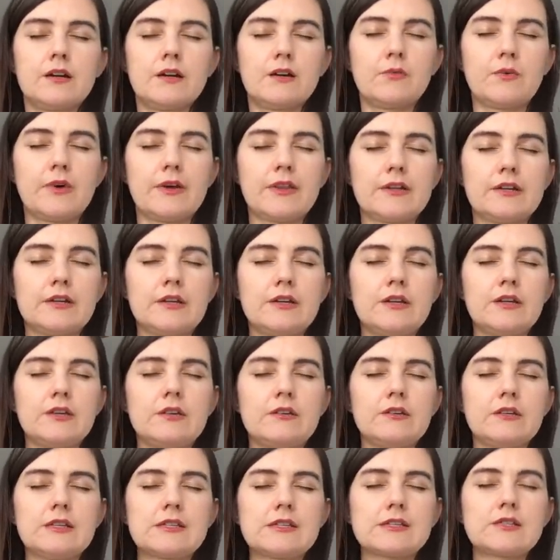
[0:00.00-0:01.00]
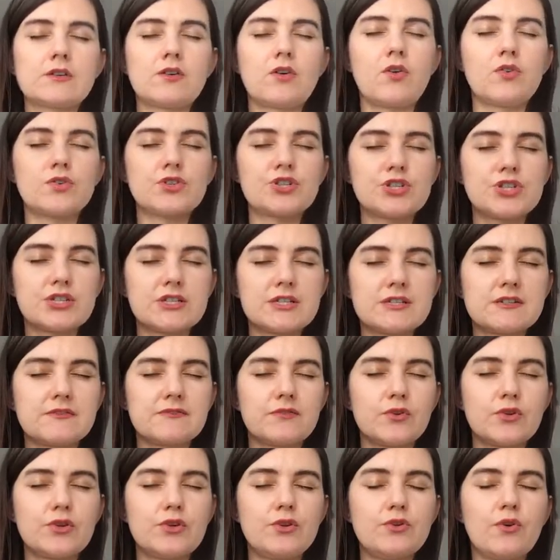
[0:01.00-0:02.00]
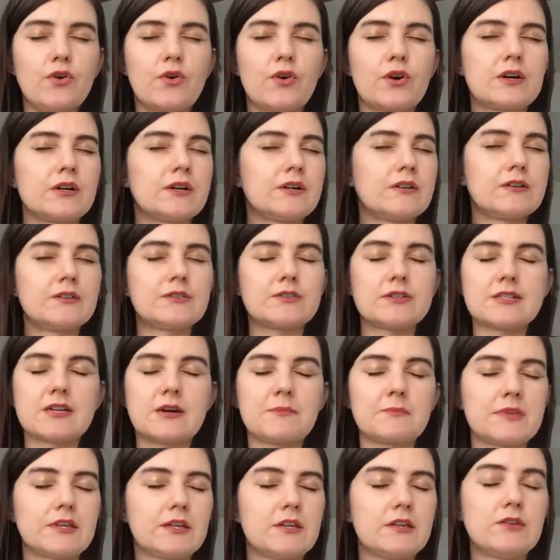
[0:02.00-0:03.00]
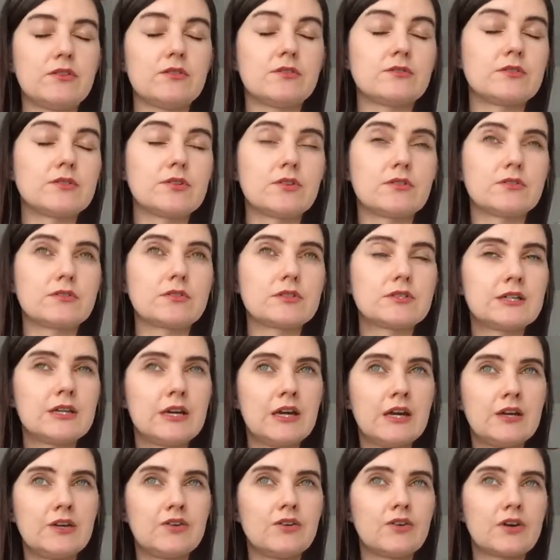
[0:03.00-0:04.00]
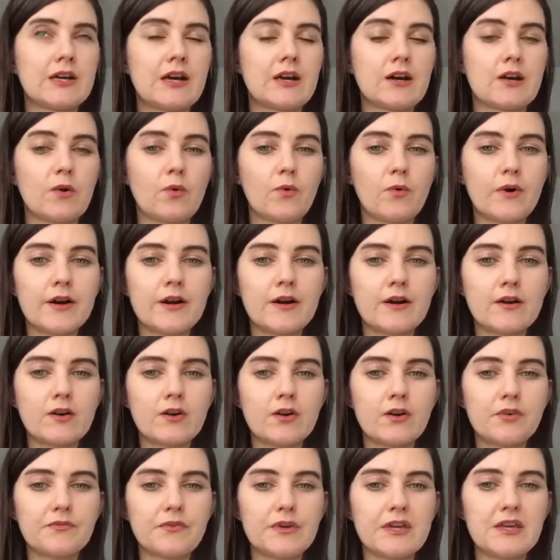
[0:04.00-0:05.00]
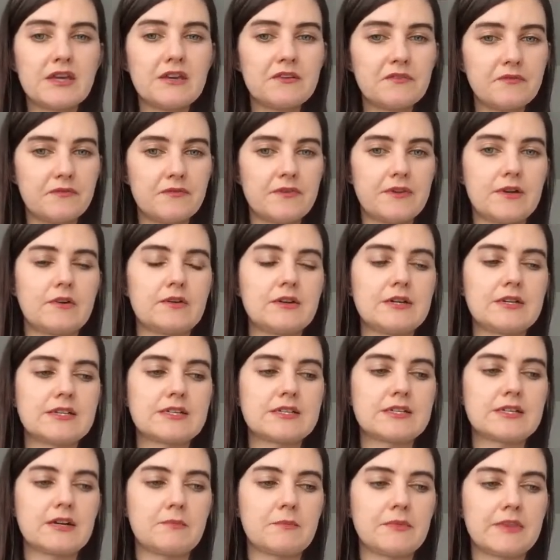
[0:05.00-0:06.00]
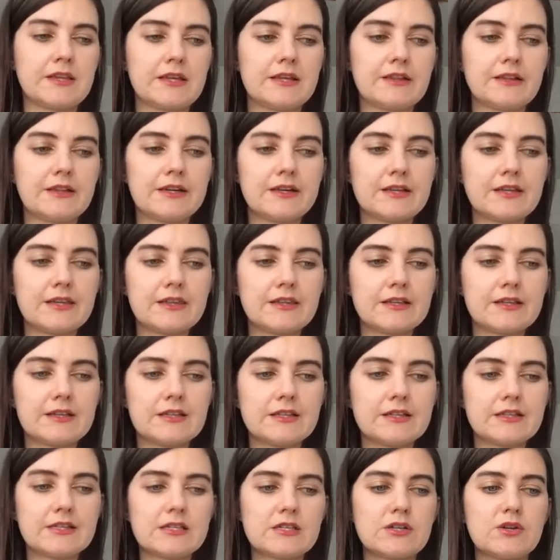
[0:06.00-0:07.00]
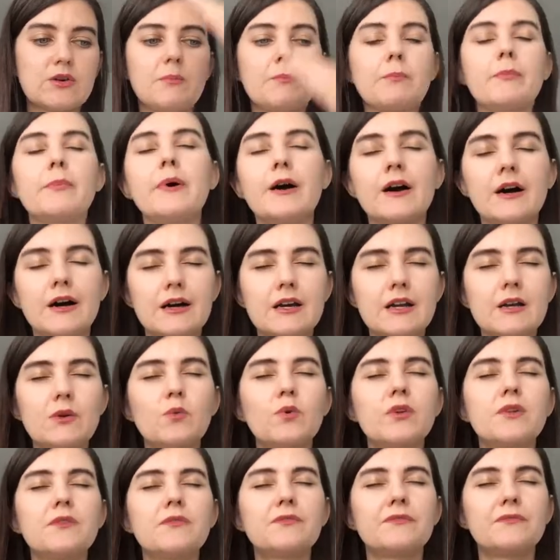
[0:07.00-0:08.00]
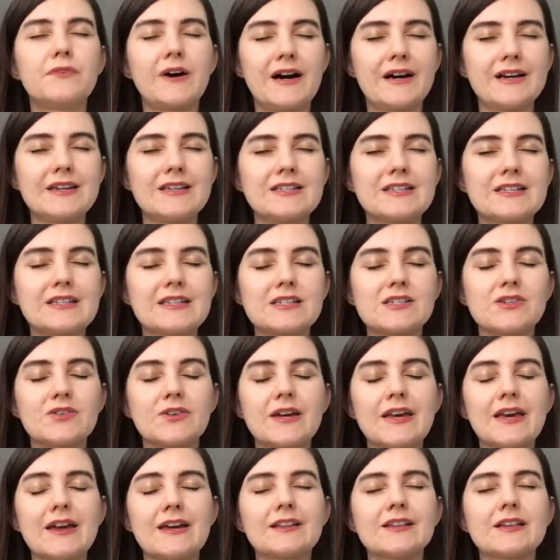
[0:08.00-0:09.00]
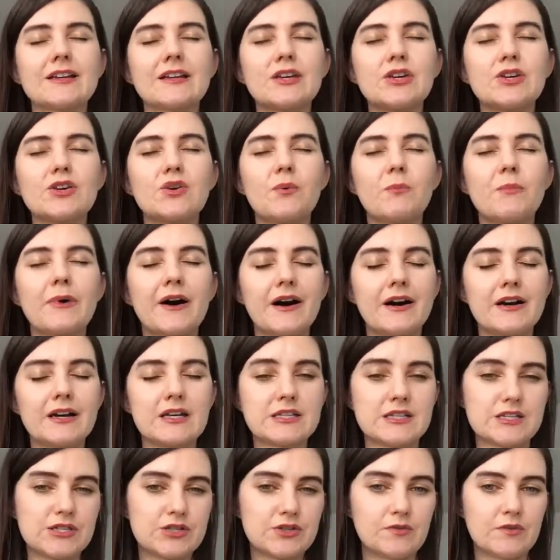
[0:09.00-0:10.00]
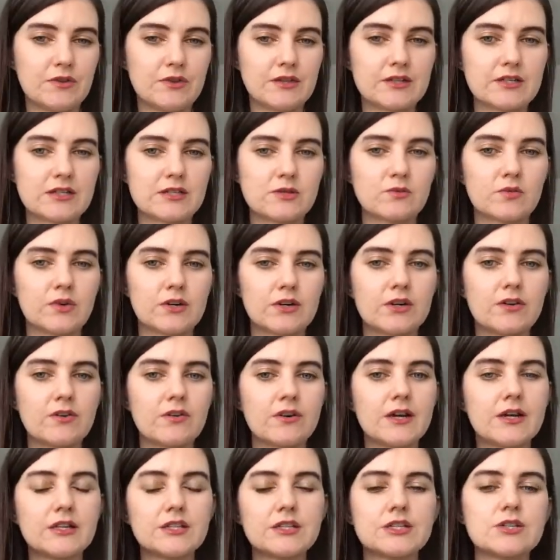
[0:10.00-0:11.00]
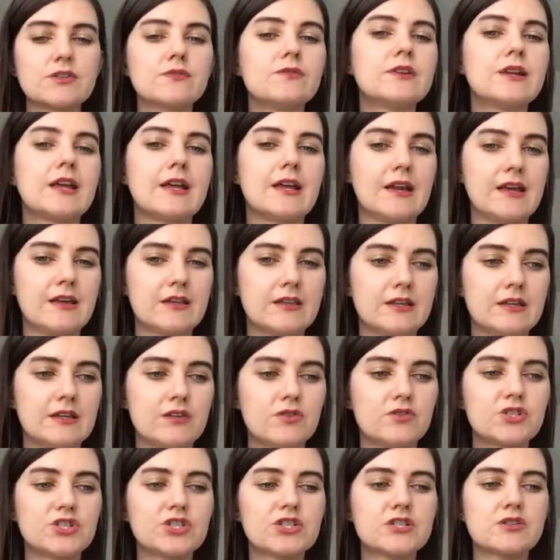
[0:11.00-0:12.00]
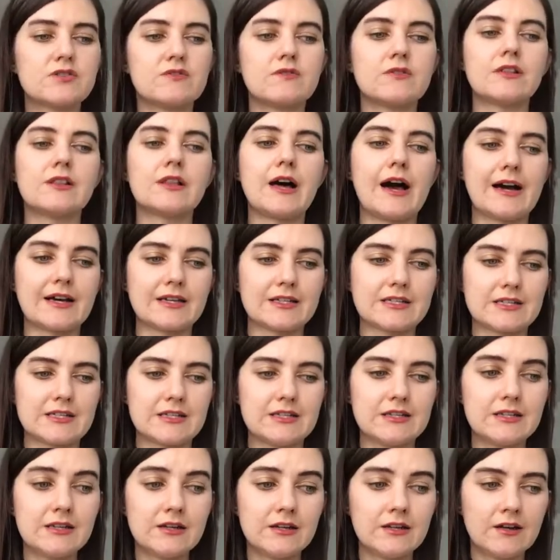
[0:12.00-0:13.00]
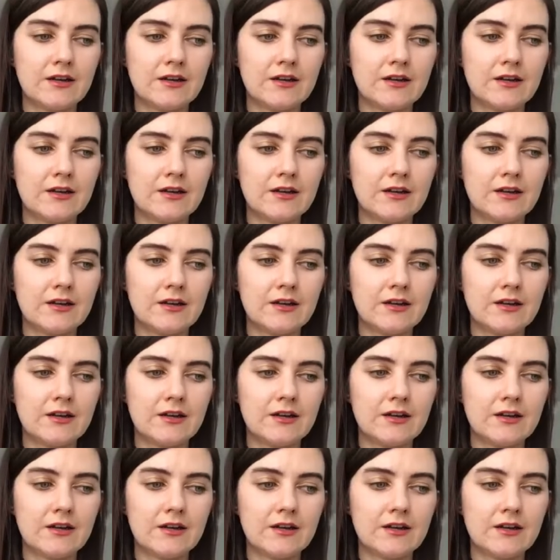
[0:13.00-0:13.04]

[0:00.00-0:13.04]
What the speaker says: whether it's conscious for you or something you're not aware of. If there is something like this, your body will find it. So again, like your body is doing this work. You're not doing anything, you're just relaxing.